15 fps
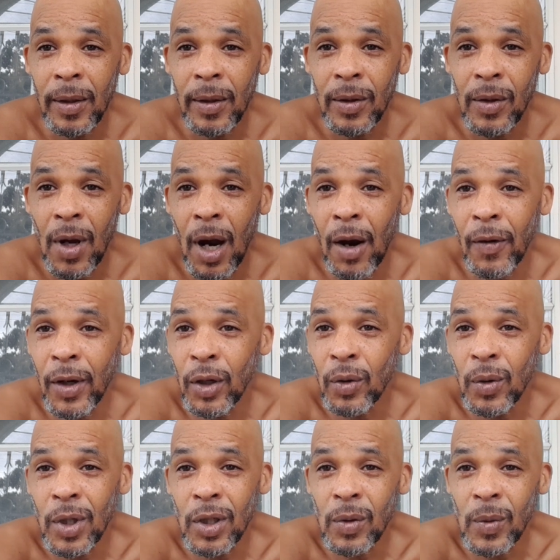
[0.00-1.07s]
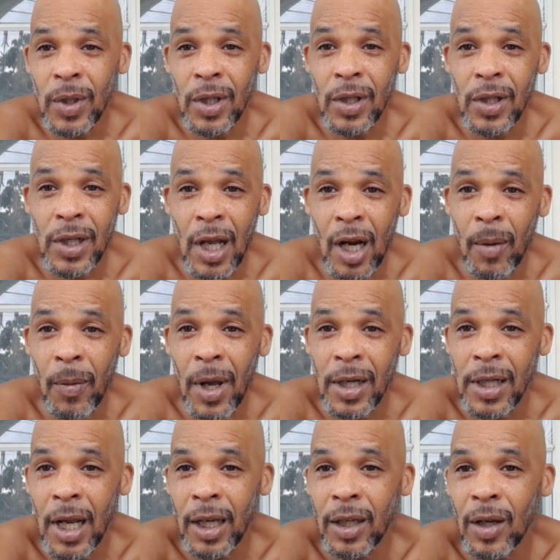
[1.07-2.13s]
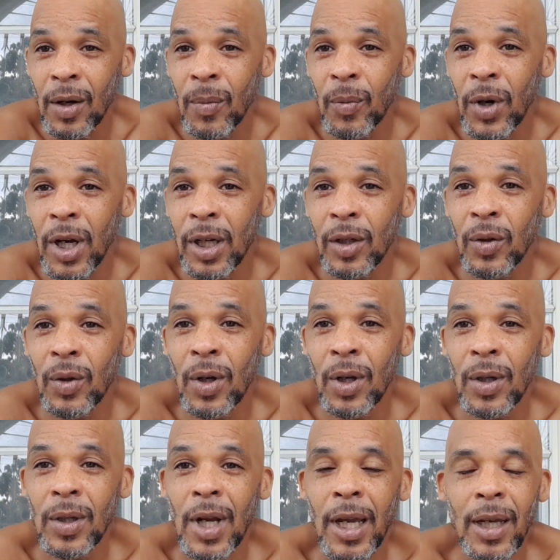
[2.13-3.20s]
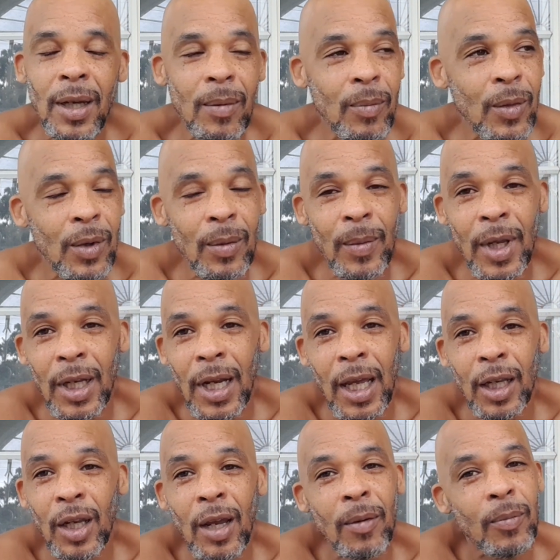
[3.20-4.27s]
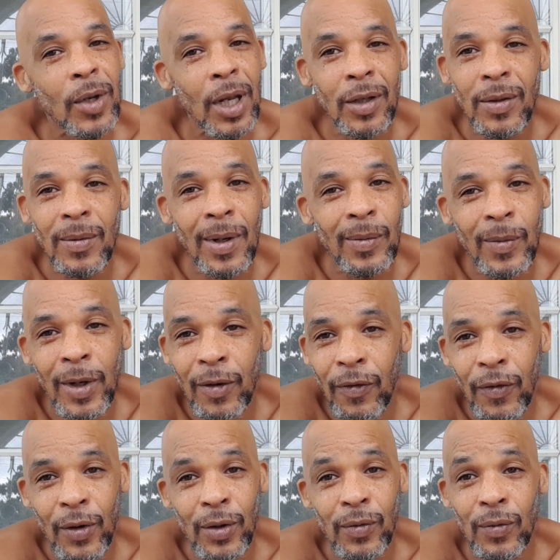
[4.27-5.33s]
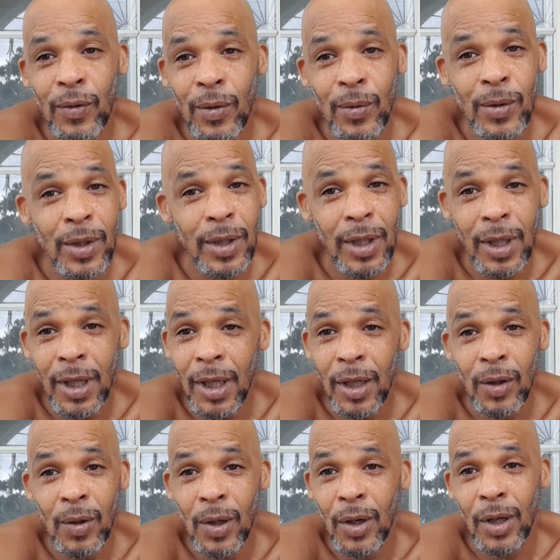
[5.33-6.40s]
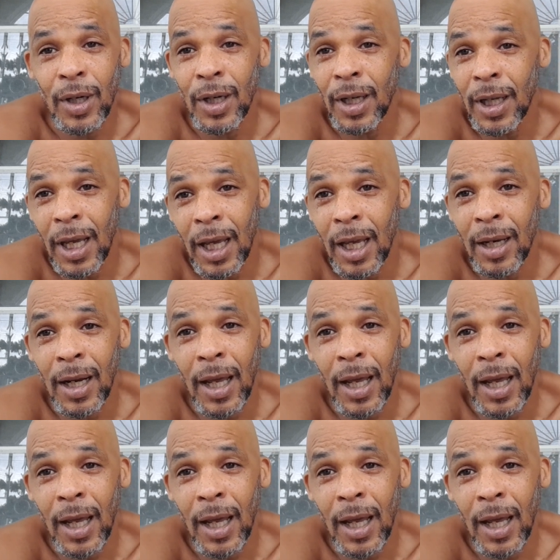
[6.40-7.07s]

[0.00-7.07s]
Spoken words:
So I already knew this was a setup. I was like, yo, bro, like, come on, man. Like, yeah, that's one of the first rules you learn in the game.